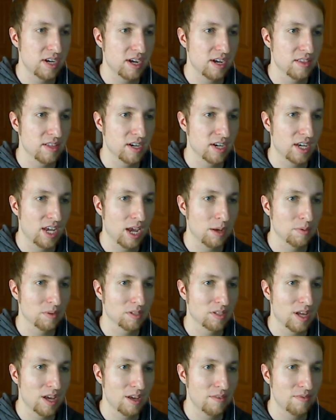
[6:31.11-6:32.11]
and then it came to
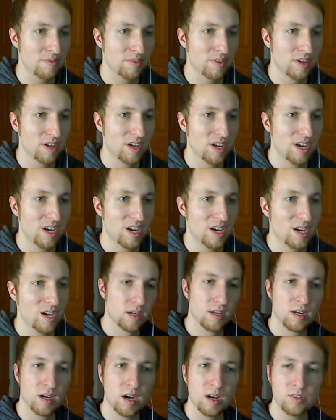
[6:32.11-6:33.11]
life.
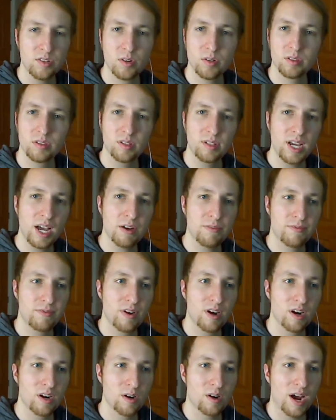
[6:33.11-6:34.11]
Also, look how
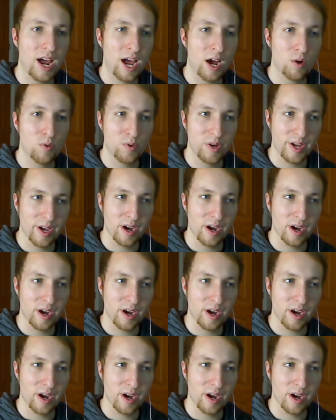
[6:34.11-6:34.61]
far out we